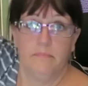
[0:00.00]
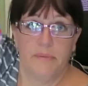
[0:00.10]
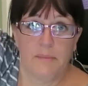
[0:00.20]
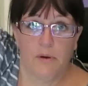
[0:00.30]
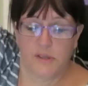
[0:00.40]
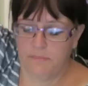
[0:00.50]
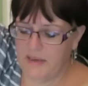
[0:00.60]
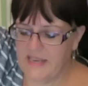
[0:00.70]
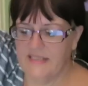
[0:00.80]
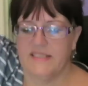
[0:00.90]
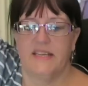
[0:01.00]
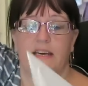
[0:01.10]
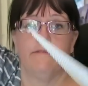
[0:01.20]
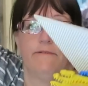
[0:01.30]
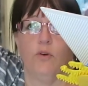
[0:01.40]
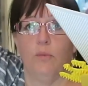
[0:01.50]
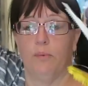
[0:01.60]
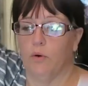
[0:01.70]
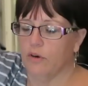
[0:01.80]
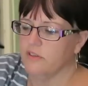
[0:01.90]
big box of beads and four
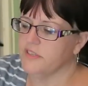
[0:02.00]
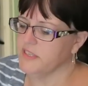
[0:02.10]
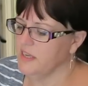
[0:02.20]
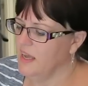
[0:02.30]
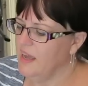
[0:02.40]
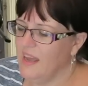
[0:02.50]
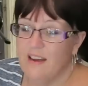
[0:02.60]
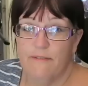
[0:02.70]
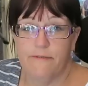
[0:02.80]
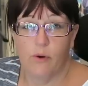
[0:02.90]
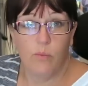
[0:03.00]
boards for